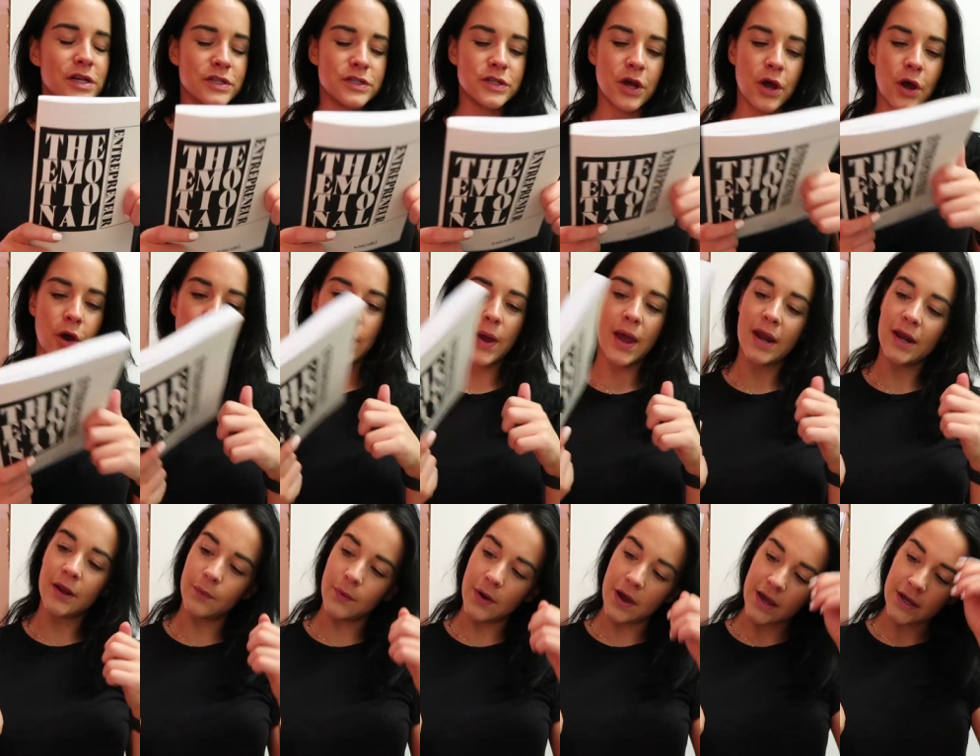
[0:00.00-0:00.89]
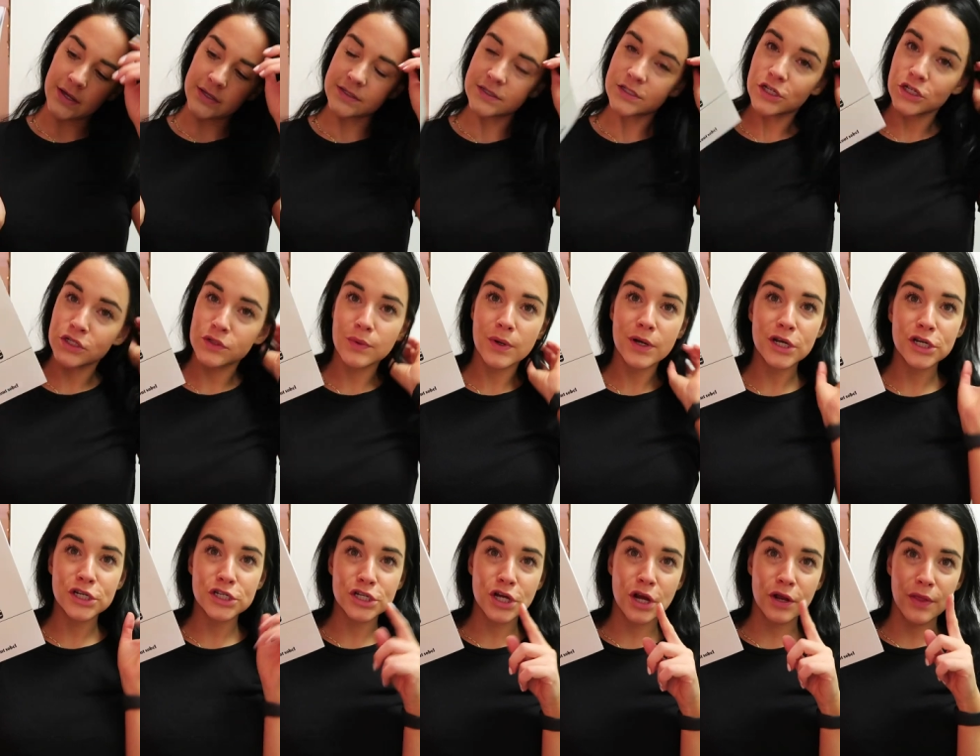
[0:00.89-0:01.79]
So anyways, just
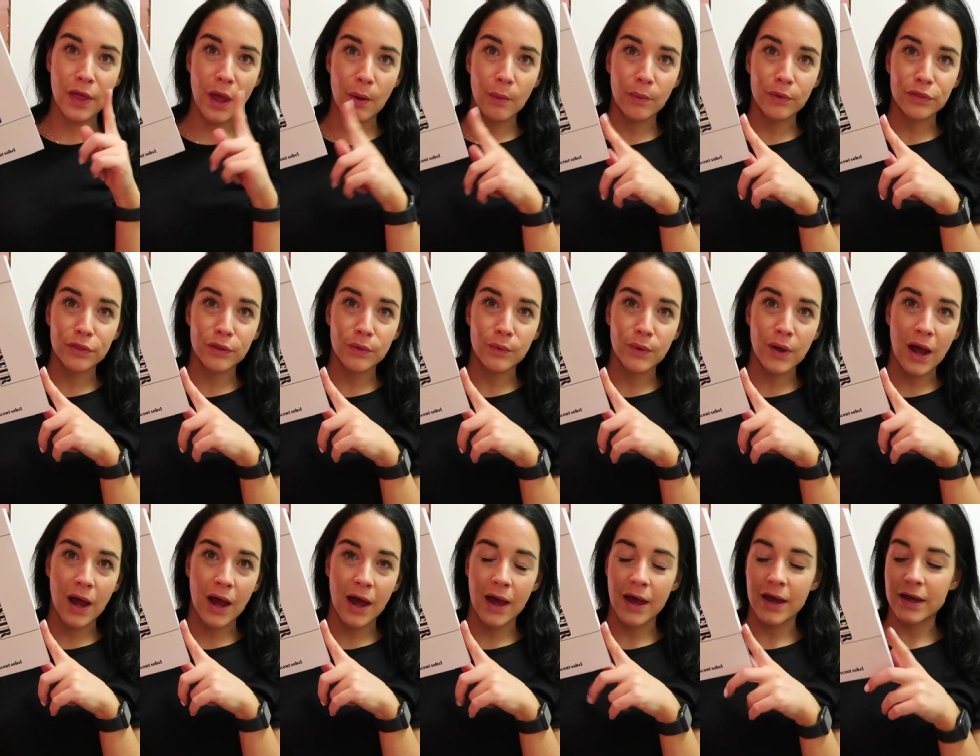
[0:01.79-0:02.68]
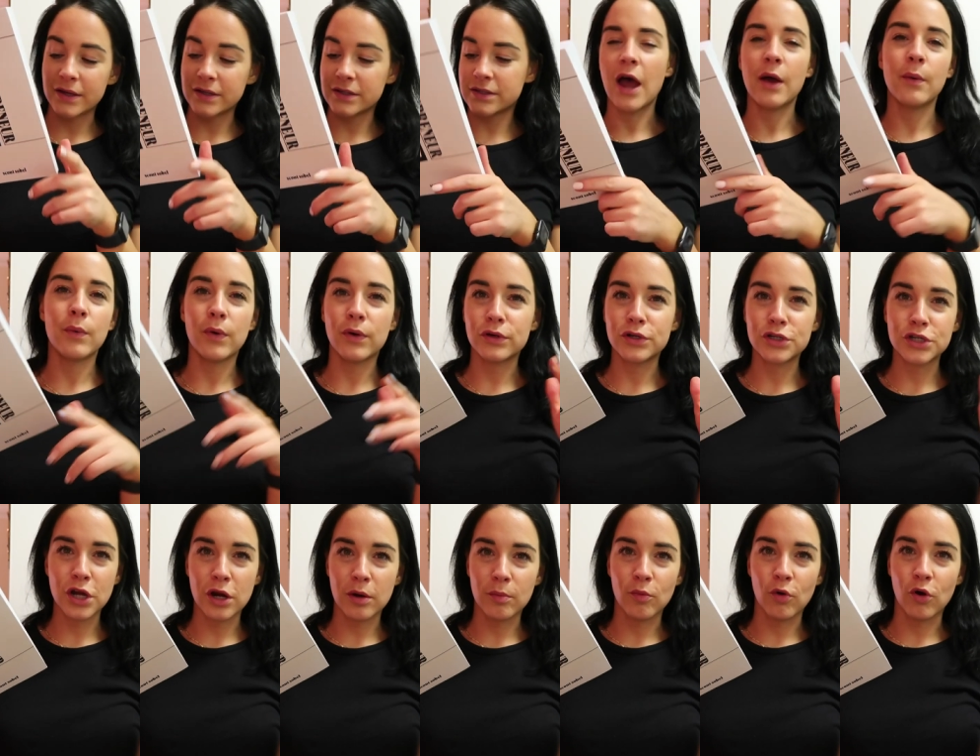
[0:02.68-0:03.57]
wanted to share that with you guys. I will
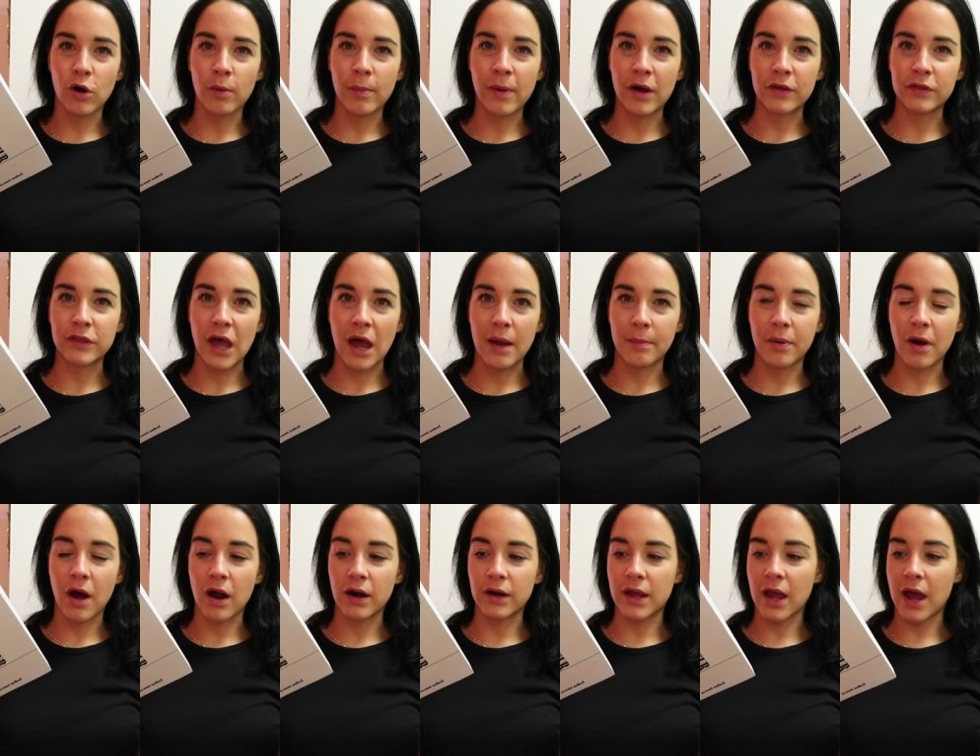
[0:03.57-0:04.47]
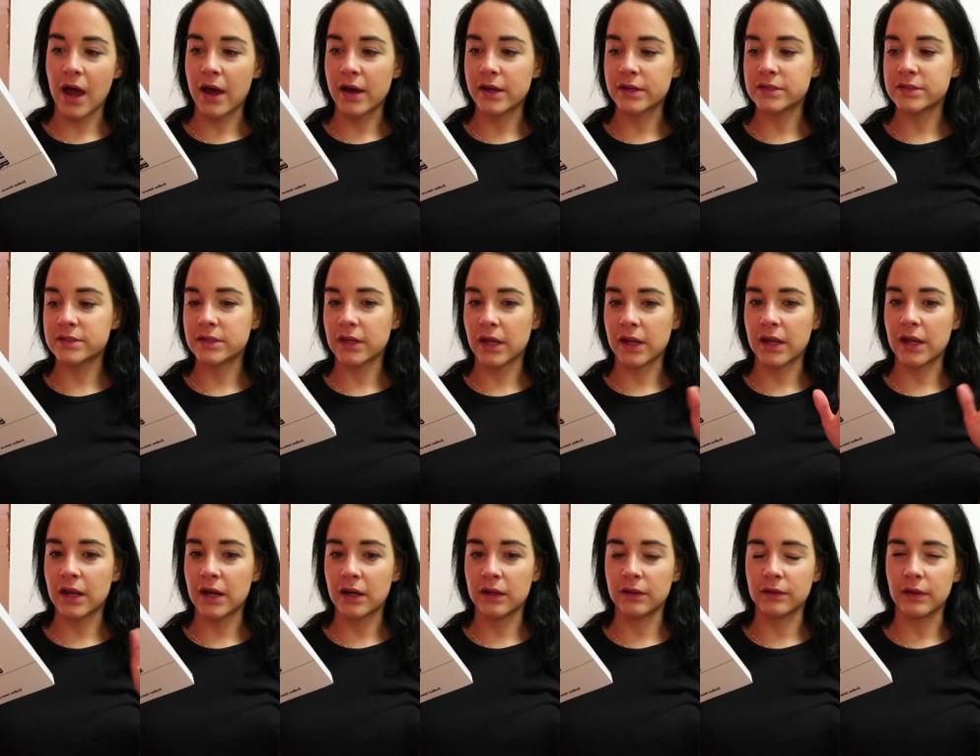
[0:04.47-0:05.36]
share more about that podcast like
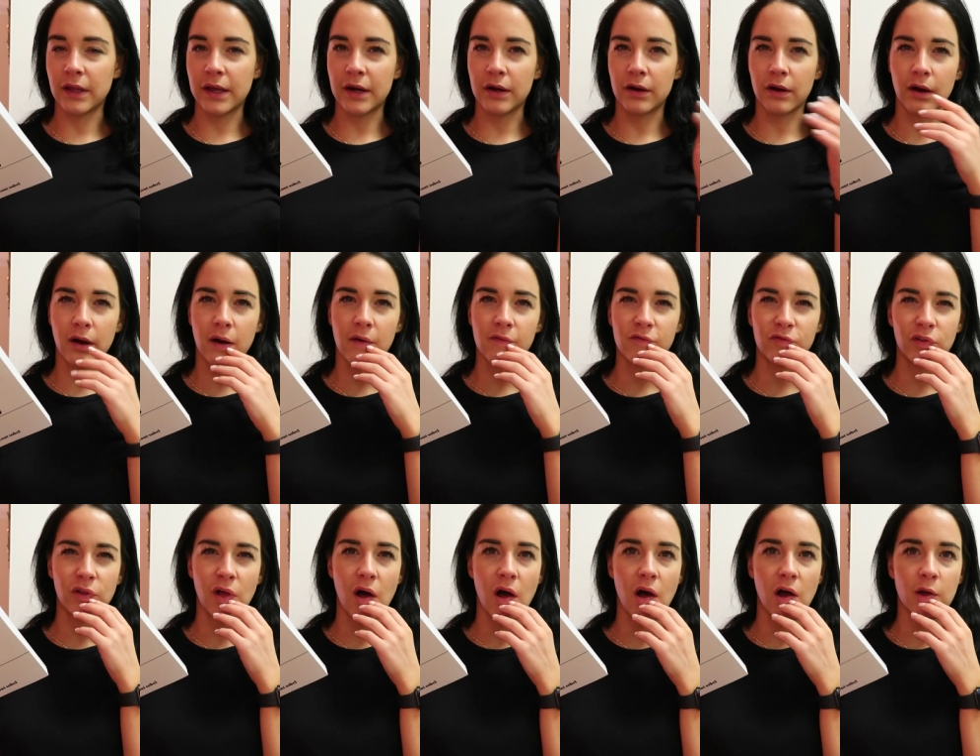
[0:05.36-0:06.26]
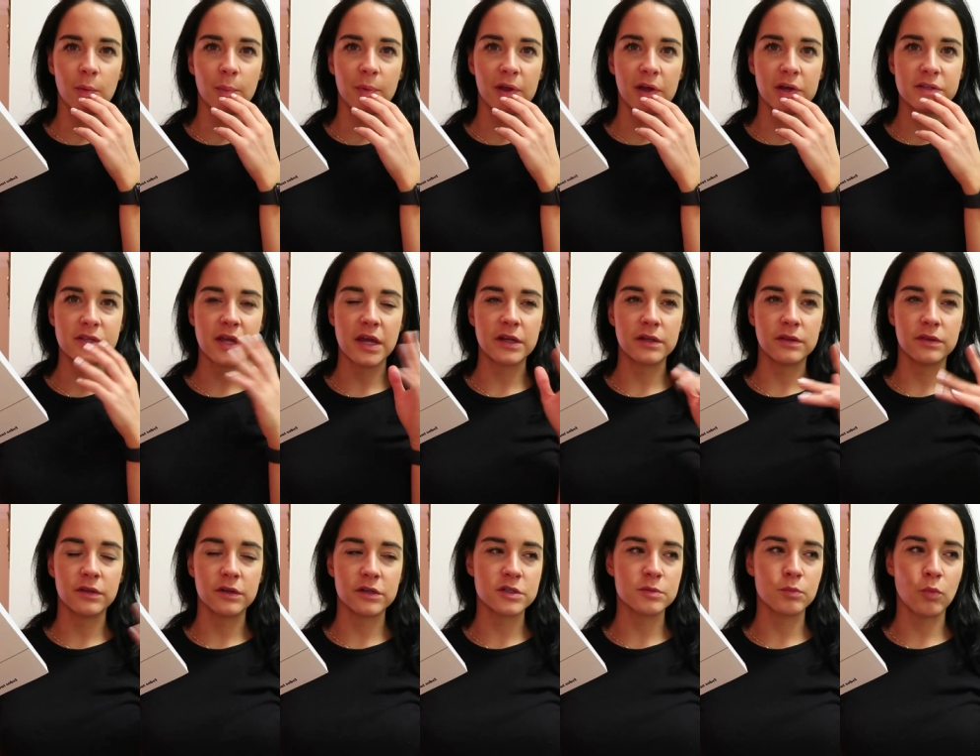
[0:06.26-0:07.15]
in a later vlog because I
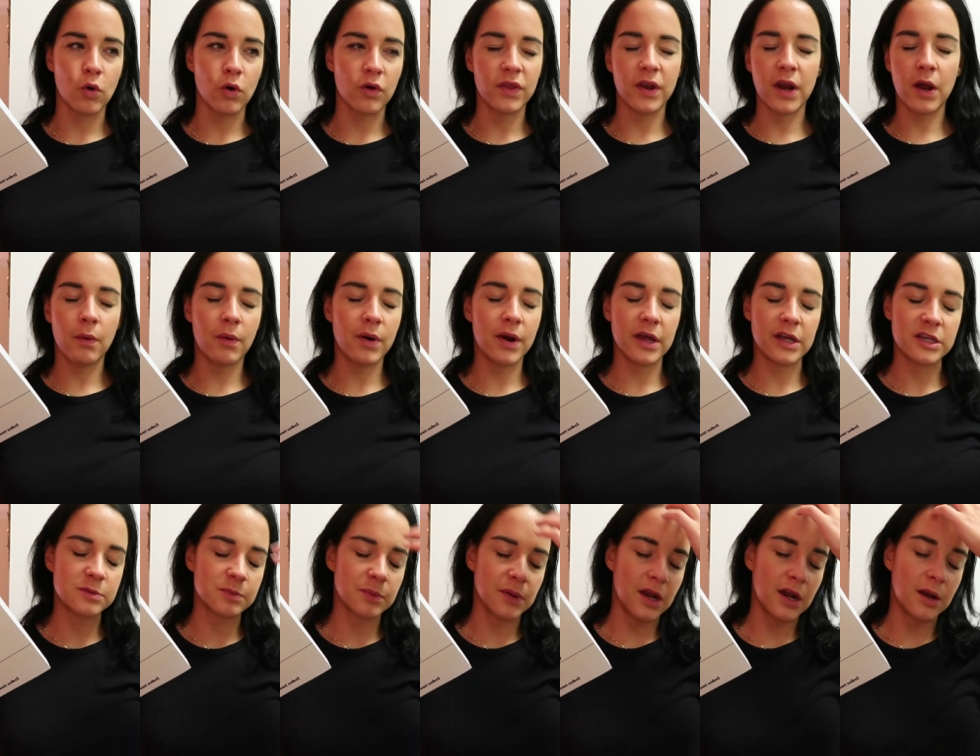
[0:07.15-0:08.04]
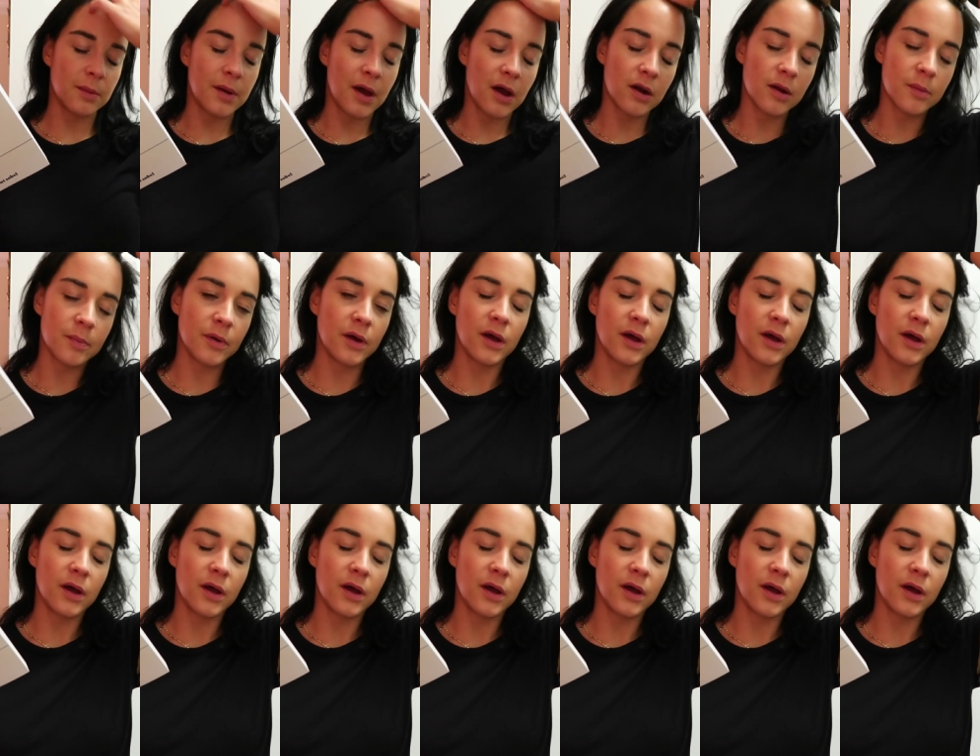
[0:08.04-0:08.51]
there's more that I want to explain about it,